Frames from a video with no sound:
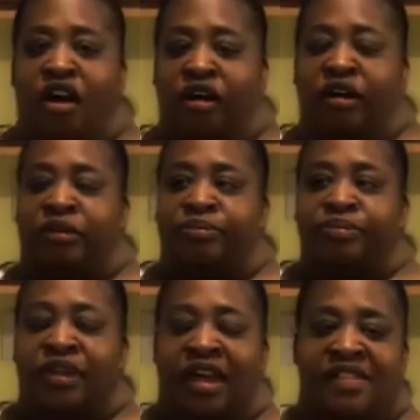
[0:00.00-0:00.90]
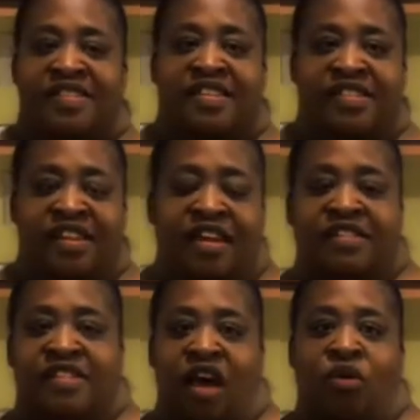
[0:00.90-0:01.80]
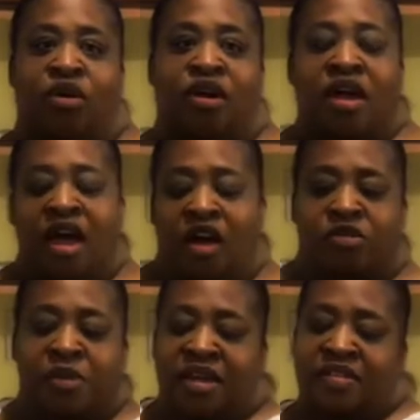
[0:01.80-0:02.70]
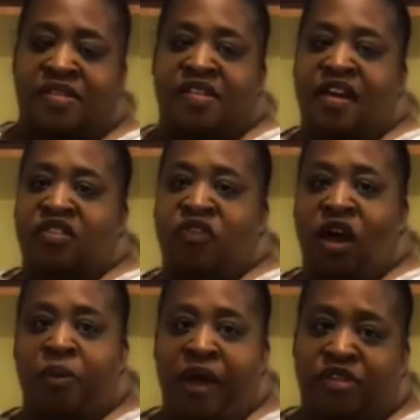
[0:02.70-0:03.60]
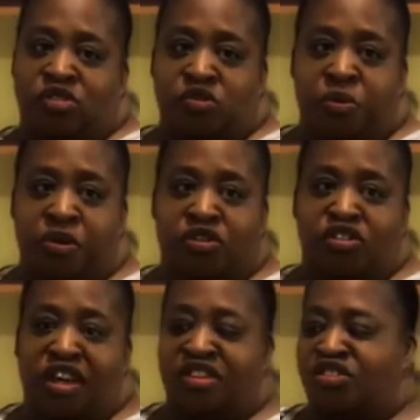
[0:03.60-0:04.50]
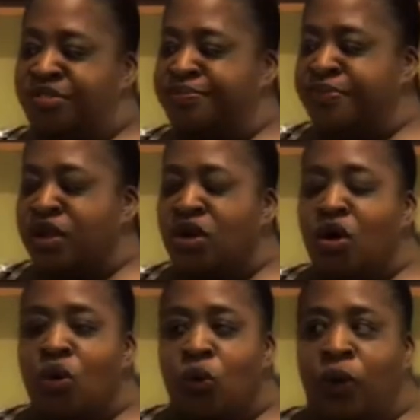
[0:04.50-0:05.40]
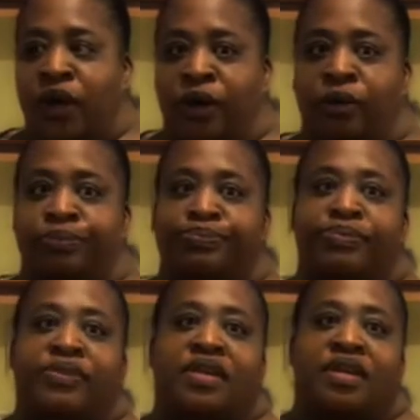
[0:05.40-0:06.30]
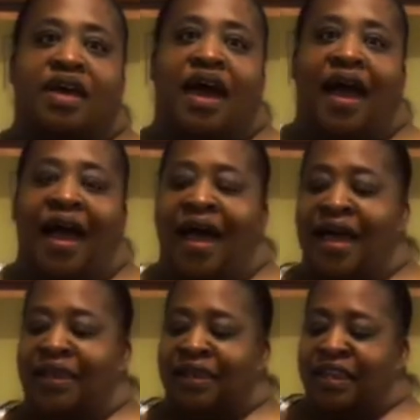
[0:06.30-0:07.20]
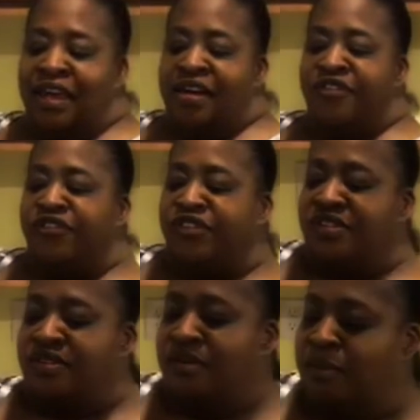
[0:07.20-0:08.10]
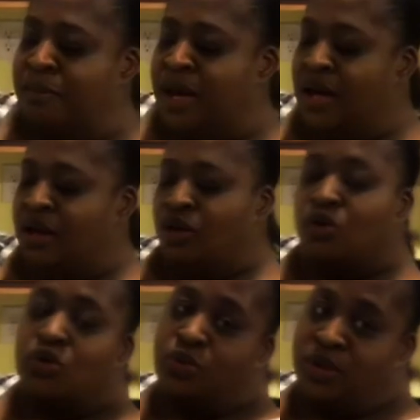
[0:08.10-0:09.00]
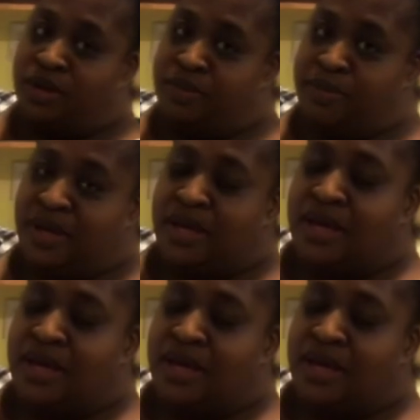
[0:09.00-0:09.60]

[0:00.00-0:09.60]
Um, like I said, today is our, I'm making this cake for our pastor's appreciation. Well, I left my Cool Whip